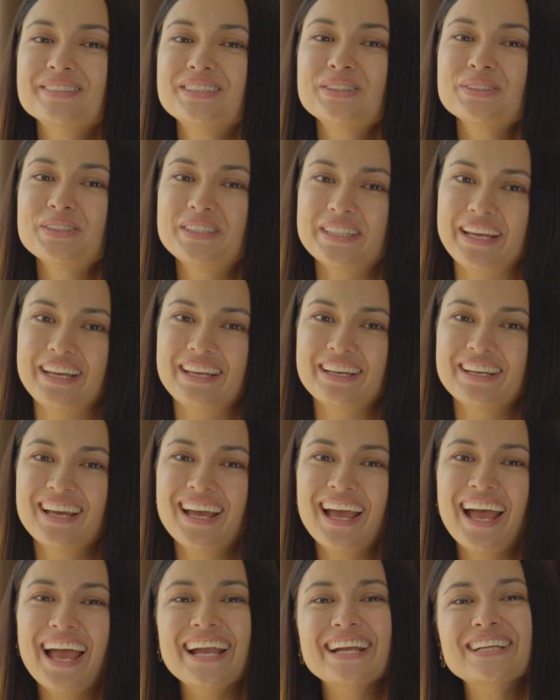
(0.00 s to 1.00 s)
Today,
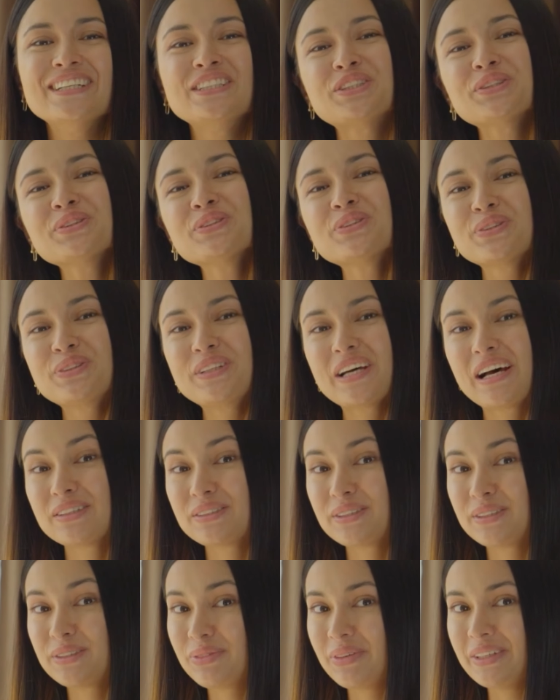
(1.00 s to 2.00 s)
in June
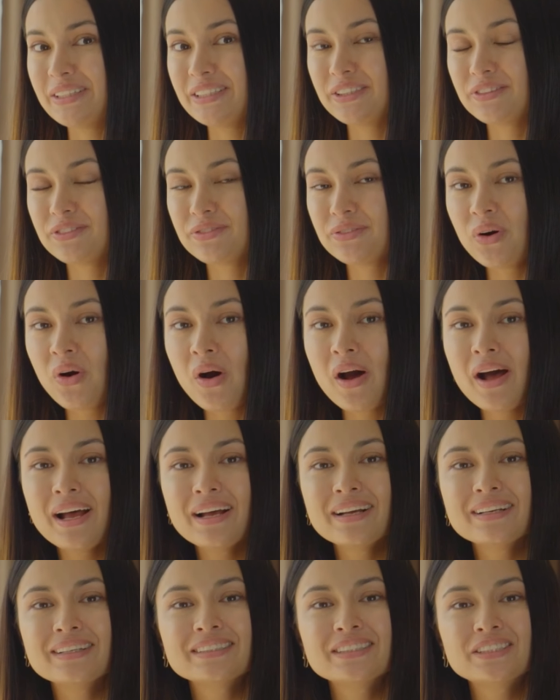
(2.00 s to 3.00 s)
2024,
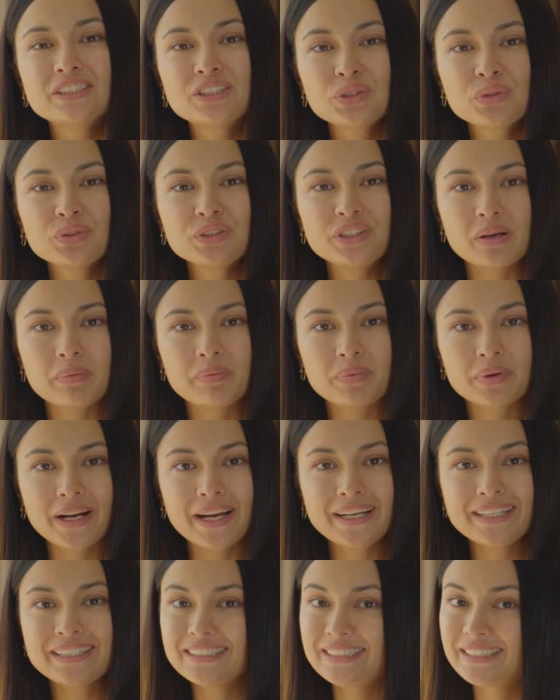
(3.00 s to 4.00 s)
studio
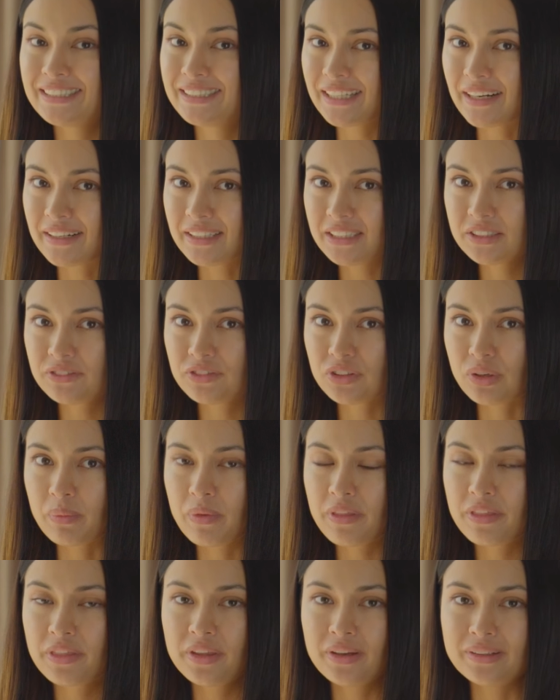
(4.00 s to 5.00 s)
price starts
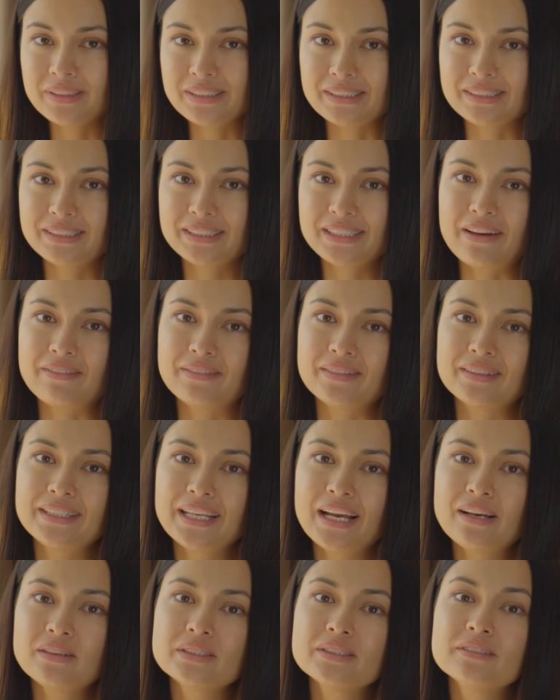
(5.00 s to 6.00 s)
from
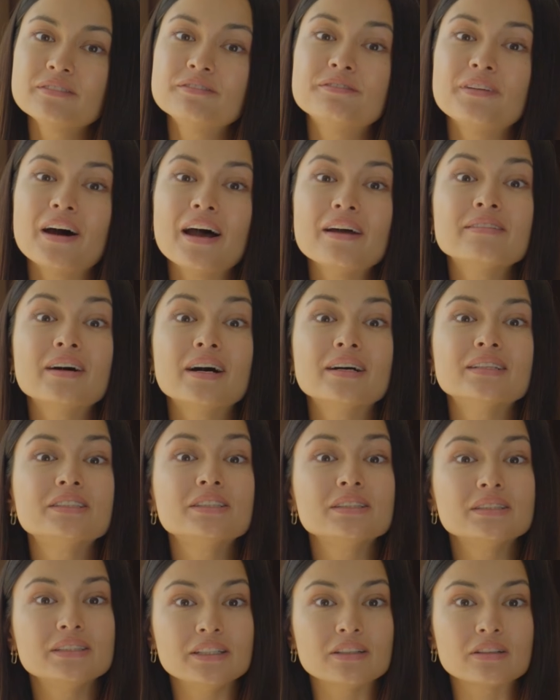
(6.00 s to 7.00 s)

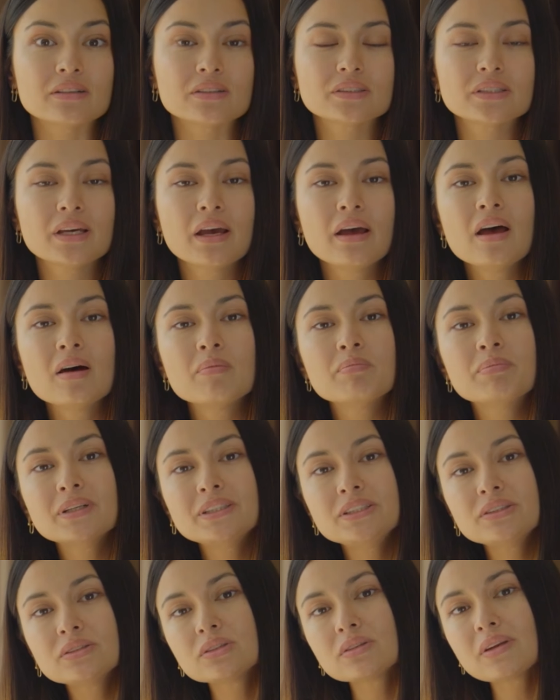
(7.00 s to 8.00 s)
87,500 euros.
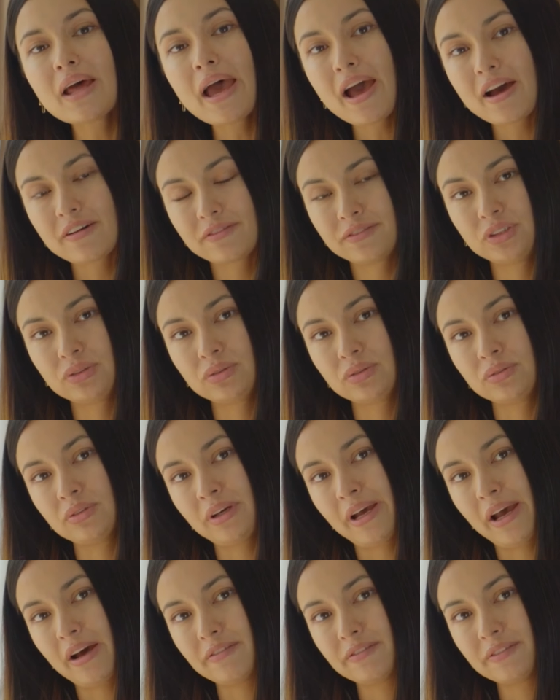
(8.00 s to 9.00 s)
But you don't have to
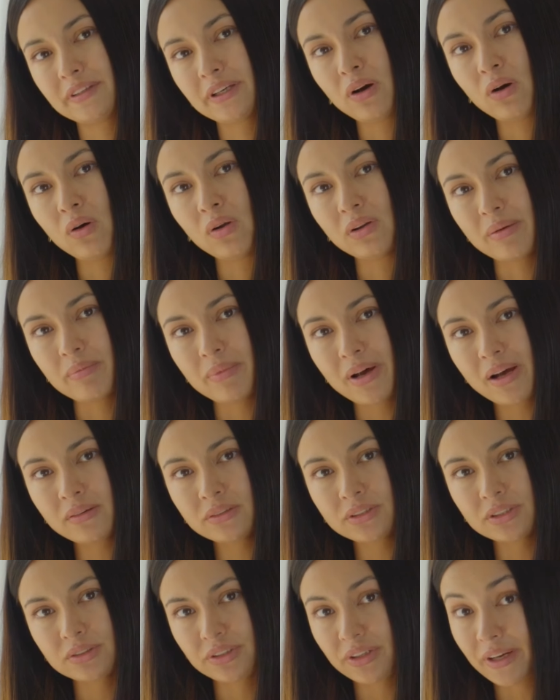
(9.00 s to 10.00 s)
have the whole
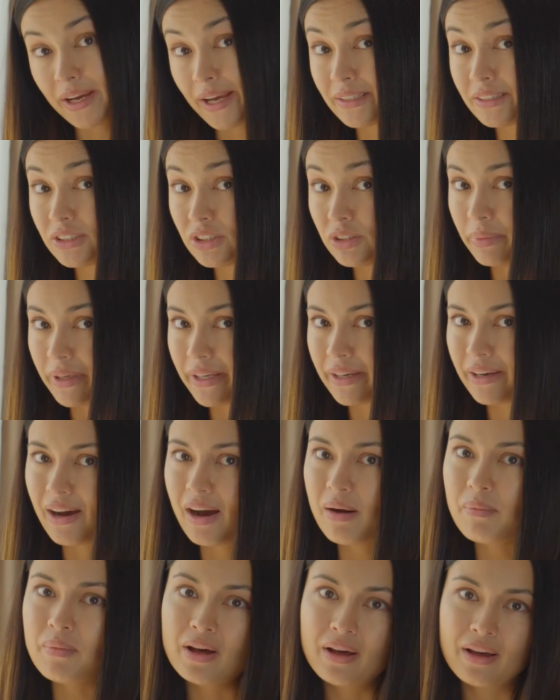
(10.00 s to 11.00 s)
amount on your hands to
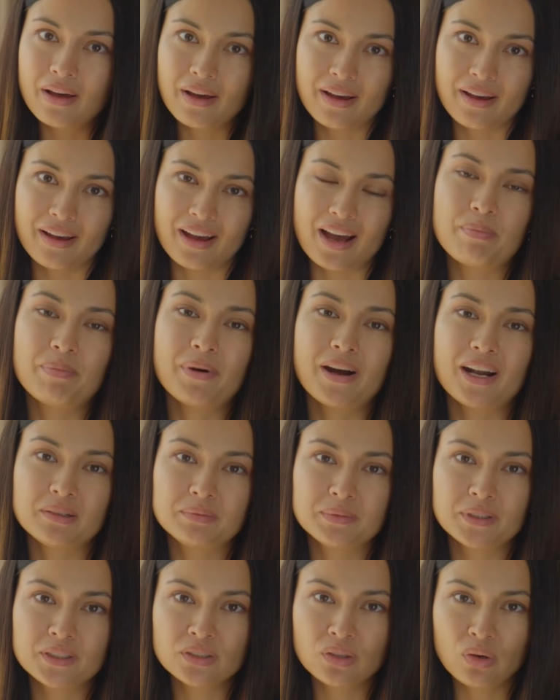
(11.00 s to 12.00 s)
become
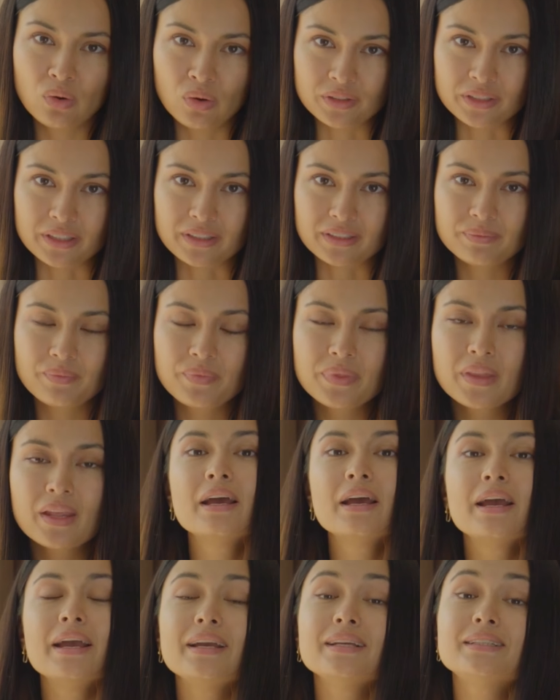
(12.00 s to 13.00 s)
apartment owner.
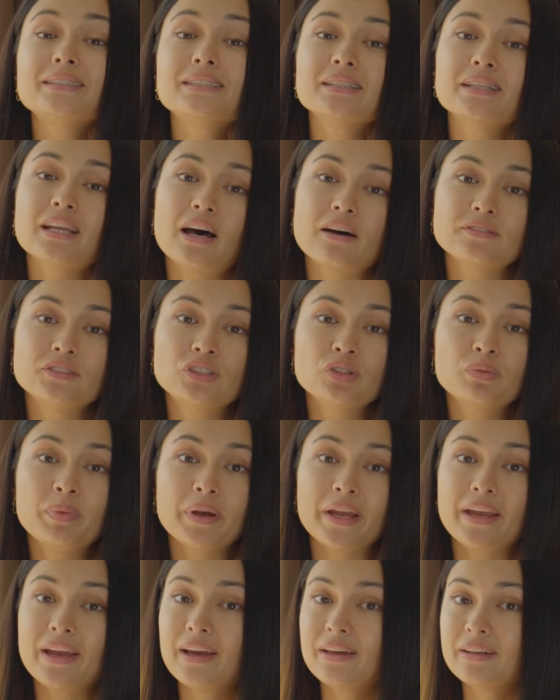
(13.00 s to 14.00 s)
It's enough to
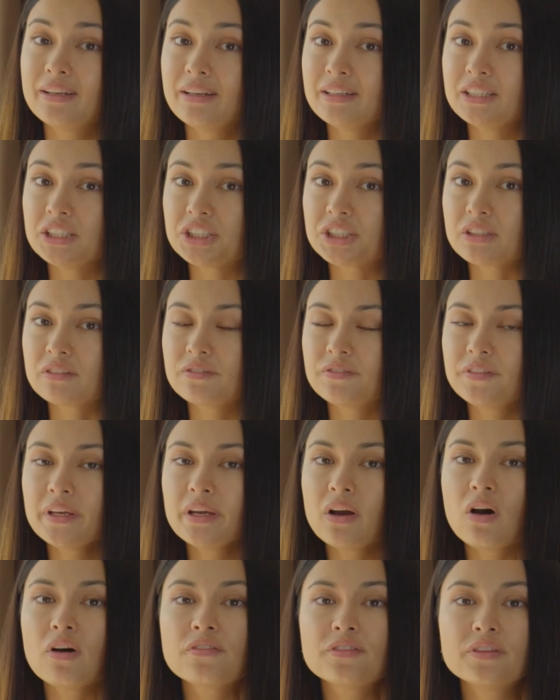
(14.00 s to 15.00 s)
pay an initial fee
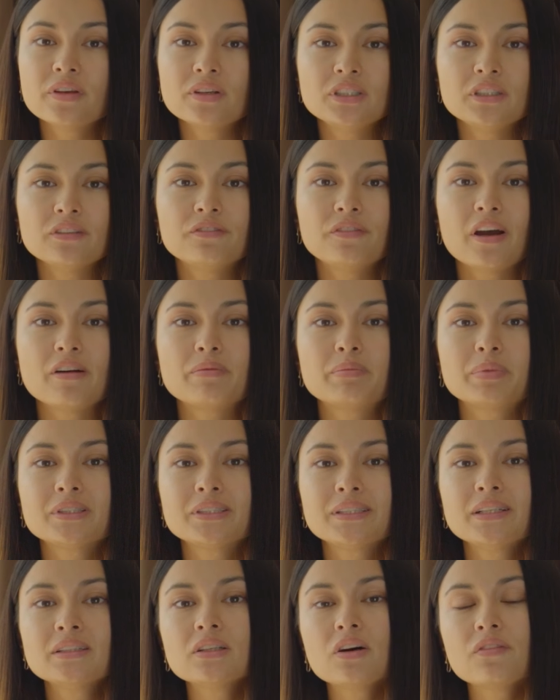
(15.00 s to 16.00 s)
of
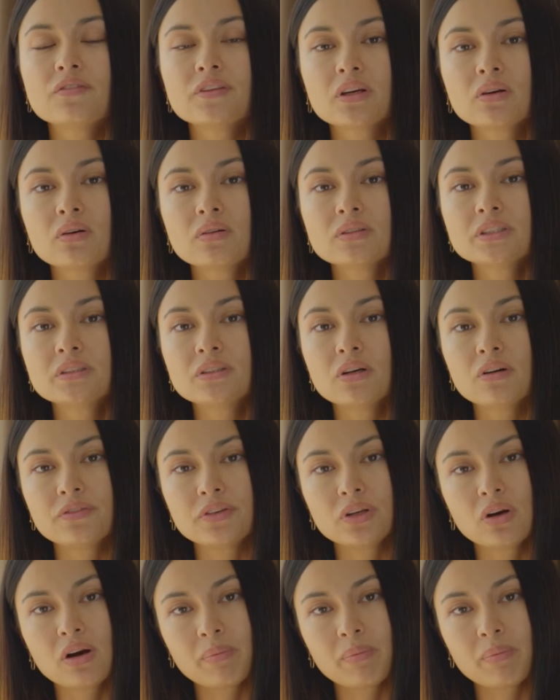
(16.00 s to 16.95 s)
35% of the cost of your